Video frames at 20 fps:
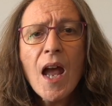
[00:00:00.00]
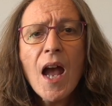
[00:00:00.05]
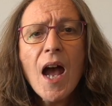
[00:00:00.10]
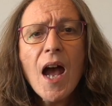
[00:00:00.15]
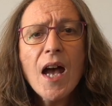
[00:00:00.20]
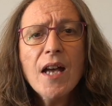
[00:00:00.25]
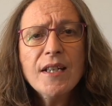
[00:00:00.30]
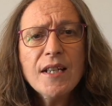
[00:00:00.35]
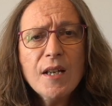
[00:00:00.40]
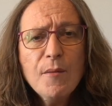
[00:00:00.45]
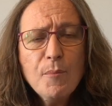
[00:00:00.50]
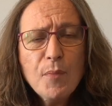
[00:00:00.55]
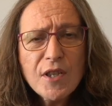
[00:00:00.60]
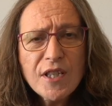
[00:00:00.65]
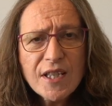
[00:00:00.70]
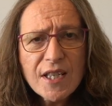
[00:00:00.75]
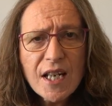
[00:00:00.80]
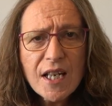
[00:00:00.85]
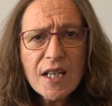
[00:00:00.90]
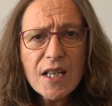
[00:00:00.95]
And in
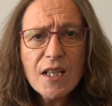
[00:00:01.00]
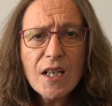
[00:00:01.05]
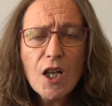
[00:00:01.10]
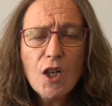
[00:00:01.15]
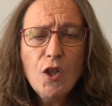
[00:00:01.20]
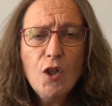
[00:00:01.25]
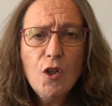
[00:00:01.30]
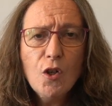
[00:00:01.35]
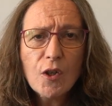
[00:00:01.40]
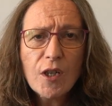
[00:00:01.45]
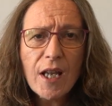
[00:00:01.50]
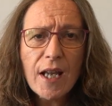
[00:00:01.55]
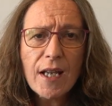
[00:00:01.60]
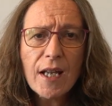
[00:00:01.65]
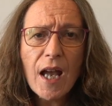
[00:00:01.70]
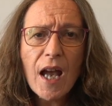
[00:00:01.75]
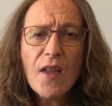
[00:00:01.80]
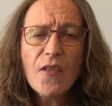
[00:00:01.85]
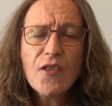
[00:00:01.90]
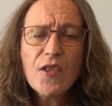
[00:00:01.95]
particular, looking
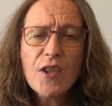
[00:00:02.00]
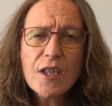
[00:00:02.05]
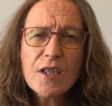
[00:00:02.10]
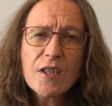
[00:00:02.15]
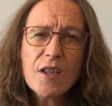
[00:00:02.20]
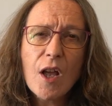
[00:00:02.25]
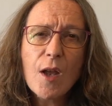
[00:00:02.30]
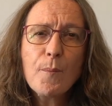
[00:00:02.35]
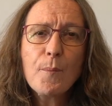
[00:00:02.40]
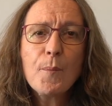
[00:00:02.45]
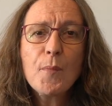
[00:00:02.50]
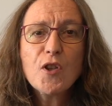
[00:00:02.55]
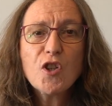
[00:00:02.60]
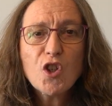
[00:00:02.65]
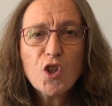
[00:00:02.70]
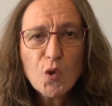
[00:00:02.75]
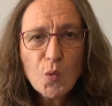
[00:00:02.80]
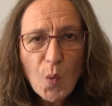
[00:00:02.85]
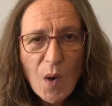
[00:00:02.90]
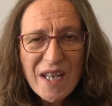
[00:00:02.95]
at things like
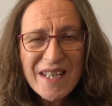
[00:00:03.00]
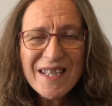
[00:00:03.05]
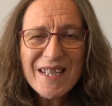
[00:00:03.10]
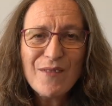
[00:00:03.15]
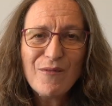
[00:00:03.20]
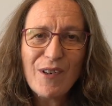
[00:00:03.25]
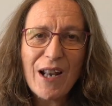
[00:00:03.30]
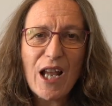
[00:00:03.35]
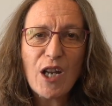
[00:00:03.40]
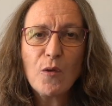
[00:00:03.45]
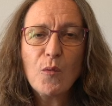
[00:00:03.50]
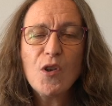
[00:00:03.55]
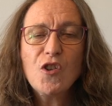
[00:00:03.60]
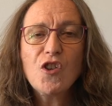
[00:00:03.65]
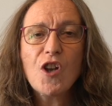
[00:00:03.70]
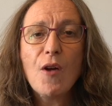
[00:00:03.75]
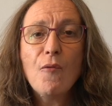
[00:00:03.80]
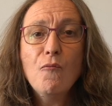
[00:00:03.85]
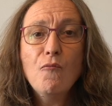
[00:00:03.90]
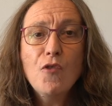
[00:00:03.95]
persuasive language
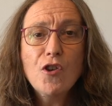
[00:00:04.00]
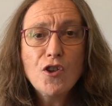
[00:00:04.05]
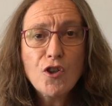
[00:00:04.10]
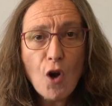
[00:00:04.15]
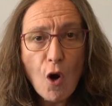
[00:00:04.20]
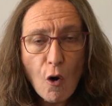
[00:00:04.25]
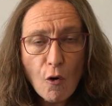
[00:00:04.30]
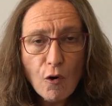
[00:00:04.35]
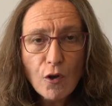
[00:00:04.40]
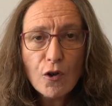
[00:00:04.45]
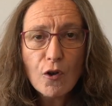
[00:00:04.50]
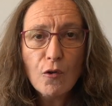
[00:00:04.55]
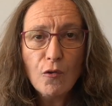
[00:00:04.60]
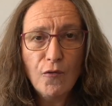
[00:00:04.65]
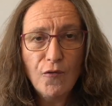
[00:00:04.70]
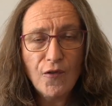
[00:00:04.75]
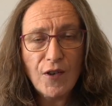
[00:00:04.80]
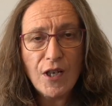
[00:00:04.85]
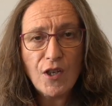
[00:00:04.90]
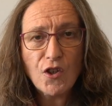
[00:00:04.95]
and rhetorical
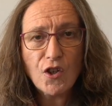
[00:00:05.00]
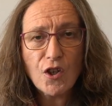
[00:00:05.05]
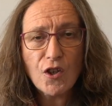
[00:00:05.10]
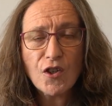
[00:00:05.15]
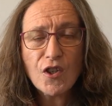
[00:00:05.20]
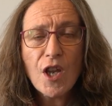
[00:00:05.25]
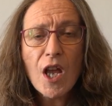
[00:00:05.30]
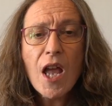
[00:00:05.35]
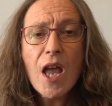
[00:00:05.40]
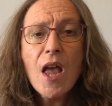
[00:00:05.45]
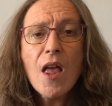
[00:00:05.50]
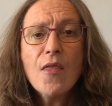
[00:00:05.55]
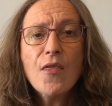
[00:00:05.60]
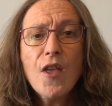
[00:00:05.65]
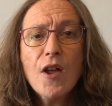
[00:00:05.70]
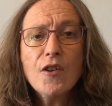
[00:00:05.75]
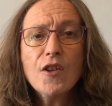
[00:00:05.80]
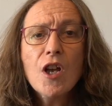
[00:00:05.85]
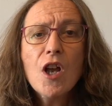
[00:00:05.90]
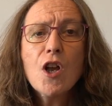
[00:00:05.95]
features
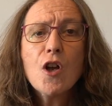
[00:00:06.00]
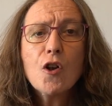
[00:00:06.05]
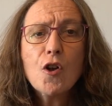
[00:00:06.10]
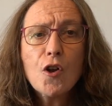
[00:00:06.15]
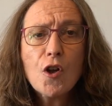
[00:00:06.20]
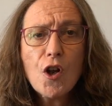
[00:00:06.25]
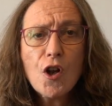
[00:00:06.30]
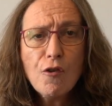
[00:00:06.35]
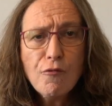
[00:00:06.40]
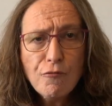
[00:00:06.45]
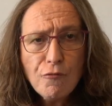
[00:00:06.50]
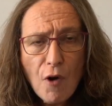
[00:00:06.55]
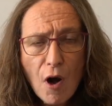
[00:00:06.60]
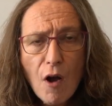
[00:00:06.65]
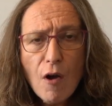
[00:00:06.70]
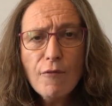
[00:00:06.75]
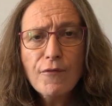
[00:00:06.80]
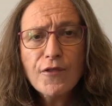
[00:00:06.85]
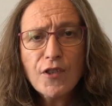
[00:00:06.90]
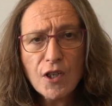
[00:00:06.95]
that
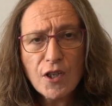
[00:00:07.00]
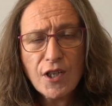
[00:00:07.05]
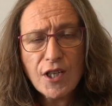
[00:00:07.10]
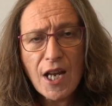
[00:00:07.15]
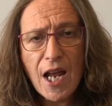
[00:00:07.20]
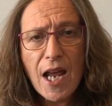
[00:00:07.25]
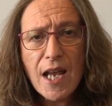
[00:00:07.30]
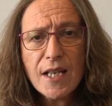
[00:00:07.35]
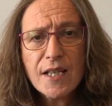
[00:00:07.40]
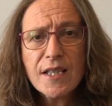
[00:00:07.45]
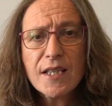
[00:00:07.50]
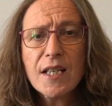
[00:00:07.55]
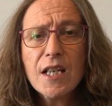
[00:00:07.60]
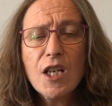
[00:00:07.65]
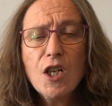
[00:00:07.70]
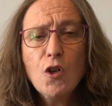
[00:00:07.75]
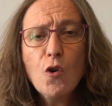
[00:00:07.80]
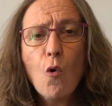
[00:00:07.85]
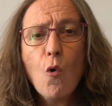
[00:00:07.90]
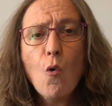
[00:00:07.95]
craft a text
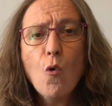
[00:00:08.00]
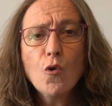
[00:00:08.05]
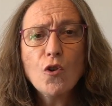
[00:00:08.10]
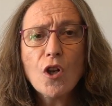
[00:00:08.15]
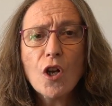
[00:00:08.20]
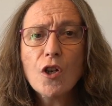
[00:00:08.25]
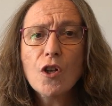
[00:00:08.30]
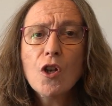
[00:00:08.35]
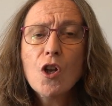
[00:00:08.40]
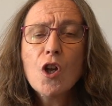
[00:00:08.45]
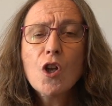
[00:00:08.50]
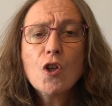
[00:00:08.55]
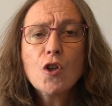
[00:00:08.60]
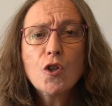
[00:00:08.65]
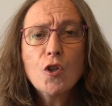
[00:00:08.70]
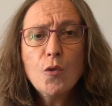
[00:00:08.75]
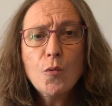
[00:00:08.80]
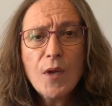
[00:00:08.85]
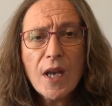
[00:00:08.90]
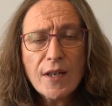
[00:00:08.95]
in order to
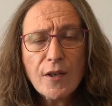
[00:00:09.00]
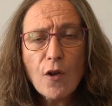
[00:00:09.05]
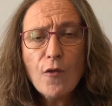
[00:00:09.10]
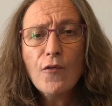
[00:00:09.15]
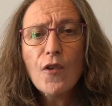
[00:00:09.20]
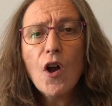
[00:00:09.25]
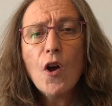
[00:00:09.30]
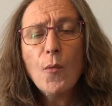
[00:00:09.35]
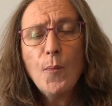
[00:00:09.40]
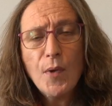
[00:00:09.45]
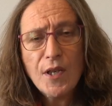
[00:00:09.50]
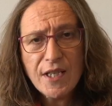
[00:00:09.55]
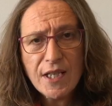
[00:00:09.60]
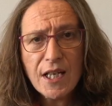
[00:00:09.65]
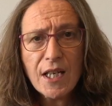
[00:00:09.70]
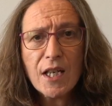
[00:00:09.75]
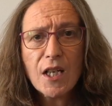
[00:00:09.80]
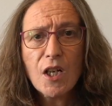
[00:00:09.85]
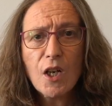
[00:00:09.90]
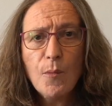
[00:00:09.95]
get over a
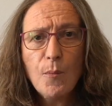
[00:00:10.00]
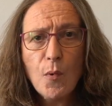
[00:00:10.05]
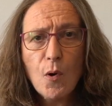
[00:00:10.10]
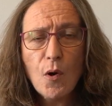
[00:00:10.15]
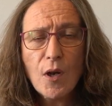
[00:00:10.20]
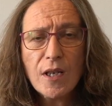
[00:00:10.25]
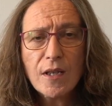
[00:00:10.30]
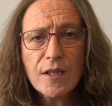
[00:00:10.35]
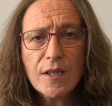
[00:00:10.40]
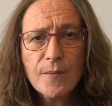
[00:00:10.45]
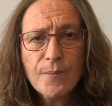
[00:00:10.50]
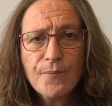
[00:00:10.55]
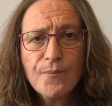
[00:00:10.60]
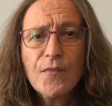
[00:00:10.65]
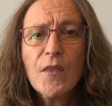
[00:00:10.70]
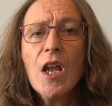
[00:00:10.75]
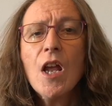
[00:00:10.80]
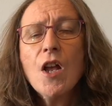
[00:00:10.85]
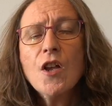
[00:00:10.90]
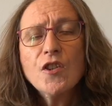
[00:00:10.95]
particular point.
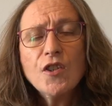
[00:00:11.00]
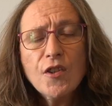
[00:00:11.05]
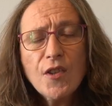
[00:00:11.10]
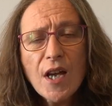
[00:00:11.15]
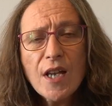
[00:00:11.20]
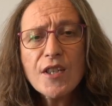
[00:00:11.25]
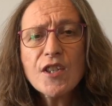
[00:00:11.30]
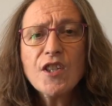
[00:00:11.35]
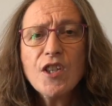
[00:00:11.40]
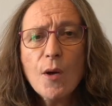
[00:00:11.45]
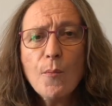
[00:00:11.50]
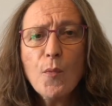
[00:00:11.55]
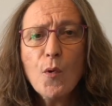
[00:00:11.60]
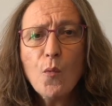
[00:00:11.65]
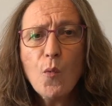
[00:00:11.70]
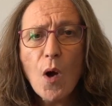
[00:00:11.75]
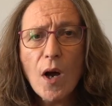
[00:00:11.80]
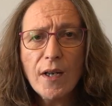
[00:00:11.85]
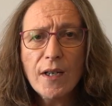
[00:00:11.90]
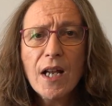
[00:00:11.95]
So that's number
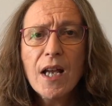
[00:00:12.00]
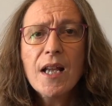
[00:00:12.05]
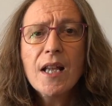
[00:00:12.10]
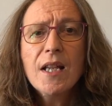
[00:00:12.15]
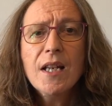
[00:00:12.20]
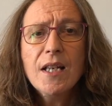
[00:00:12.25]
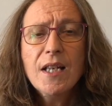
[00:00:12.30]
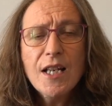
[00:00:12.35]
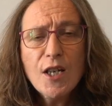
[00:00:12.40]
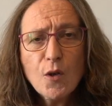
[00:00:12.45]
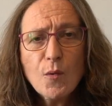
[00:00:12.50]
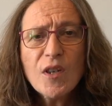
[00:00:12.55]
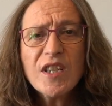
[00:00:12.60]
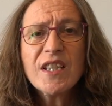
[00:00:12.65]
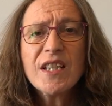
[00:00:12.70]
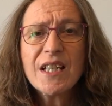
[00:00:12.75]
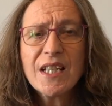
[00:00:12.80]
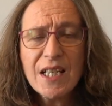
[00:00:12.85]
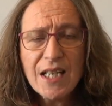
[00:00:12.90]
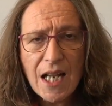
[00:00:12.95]
one,
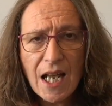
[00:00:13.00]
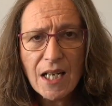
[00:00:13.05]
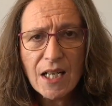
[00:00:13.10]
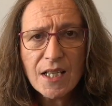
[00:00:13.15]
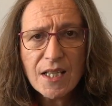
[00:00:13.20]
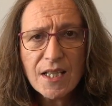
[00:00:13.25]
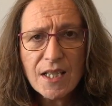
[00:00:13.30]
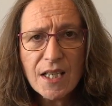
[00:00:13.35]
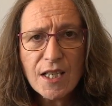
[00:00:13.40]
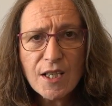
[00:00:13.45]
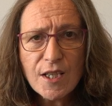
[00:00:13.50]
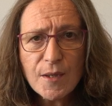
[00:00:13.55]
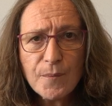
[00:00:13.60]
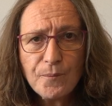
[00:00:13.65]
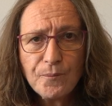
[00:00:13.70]
linguistic analysis.